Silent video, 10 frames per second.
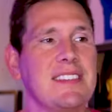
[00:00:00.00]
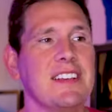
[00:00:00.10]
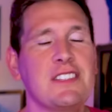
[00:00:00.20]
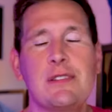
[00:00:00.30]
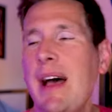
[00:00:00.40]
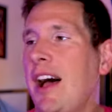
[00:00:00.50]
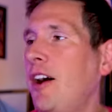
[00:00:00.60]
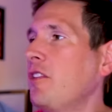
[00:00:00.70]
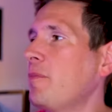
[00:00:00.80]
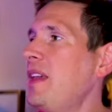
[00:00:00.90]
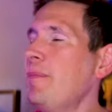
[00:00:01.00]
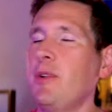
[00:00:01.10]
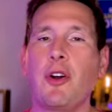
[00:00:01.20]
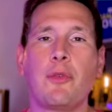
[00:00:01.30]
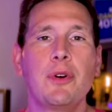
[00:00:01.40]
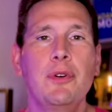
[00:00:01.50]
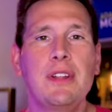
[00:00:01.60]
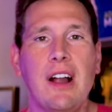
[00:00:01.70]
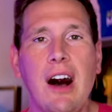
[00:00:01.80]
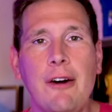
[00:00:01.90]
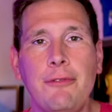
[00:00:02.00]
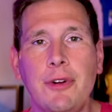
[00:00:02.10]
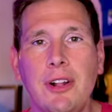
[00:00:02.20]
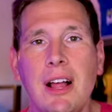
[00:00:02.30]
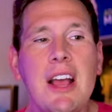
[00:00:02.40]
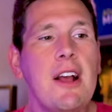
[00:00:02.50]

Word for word: they smell, the people are rude and awful,